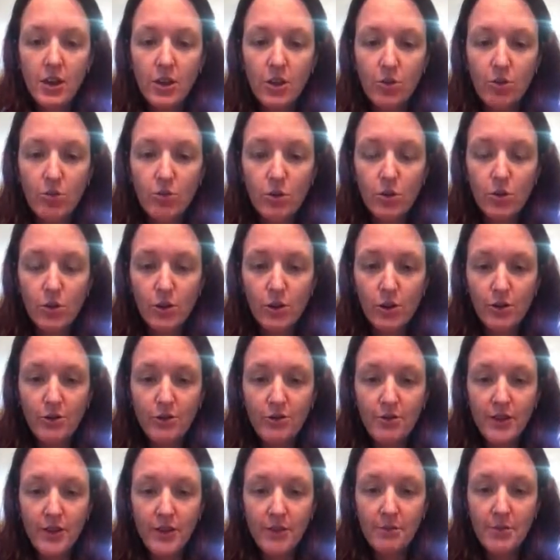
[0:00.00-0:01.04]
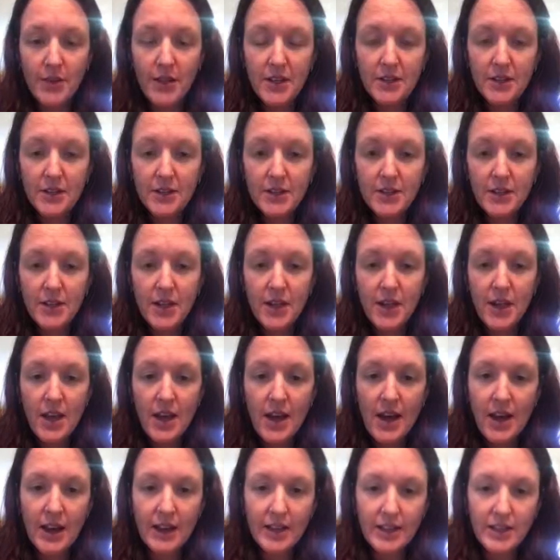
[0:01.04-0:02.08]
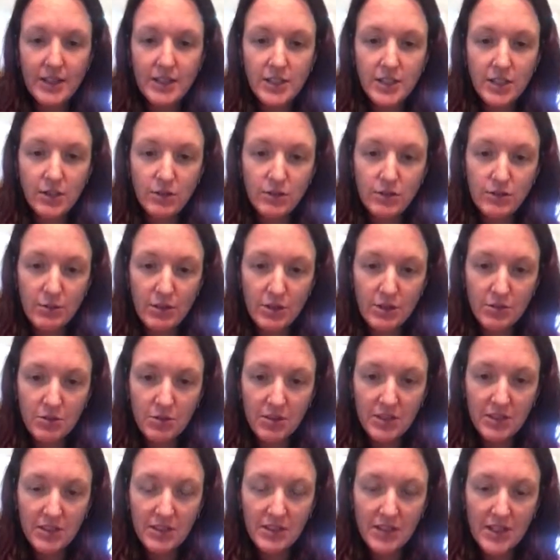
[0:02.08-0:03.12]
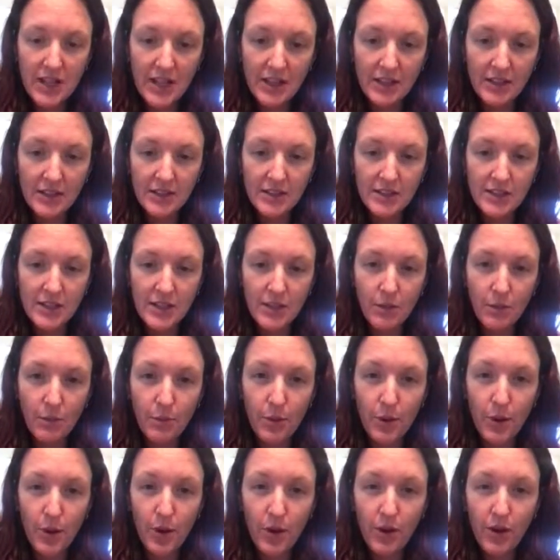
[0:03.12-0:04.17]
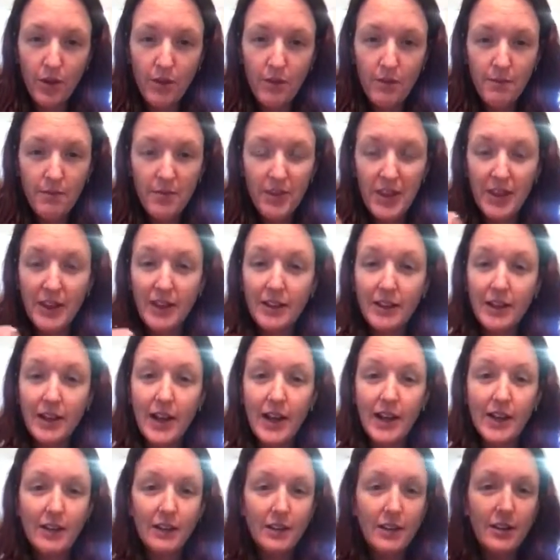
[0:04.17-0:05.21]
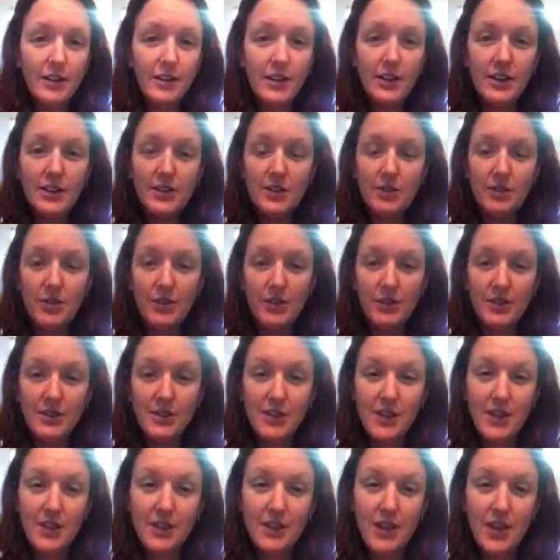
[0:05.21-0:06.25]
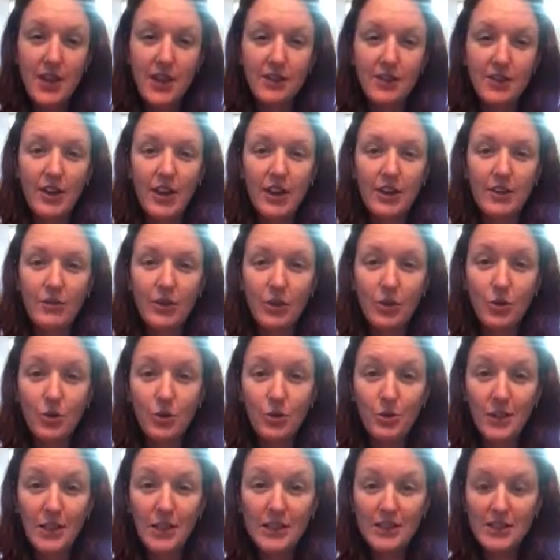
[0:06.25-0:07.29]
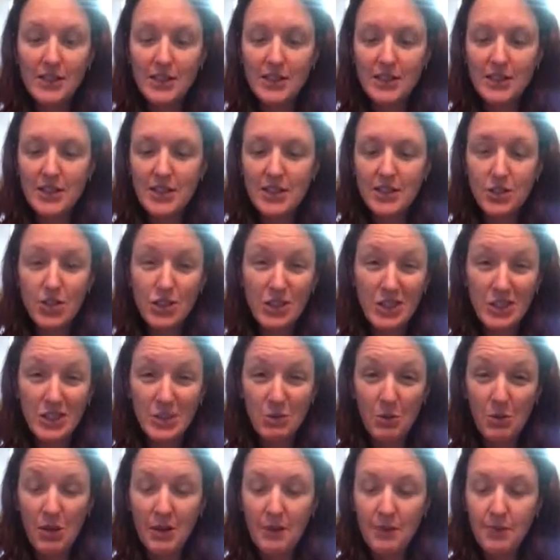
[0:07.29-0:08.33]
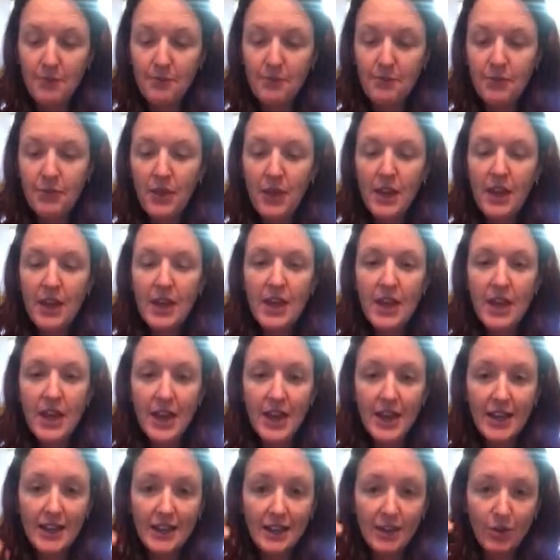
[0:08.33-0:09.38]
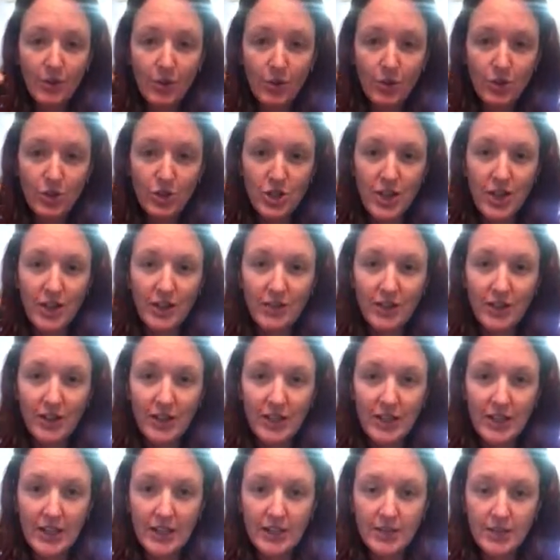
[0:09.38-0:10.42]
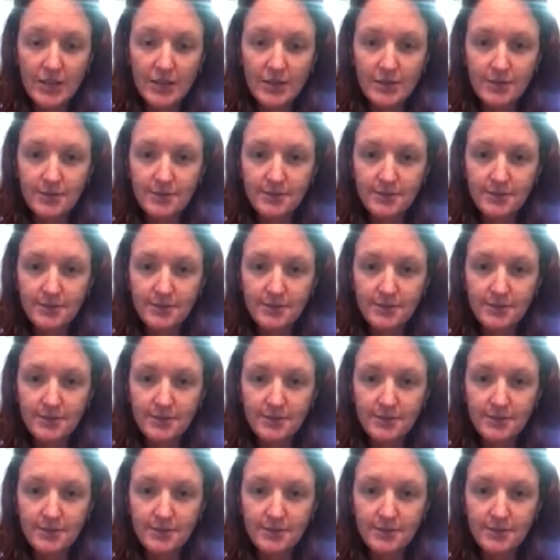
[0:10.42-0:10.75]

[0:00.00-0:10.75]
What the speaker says: your roller fitment. I like to use ones with a stainless steel ball. They glide a lot nicer on the skin. They have kind of a cooling sensation as well. And then of course you have your lid.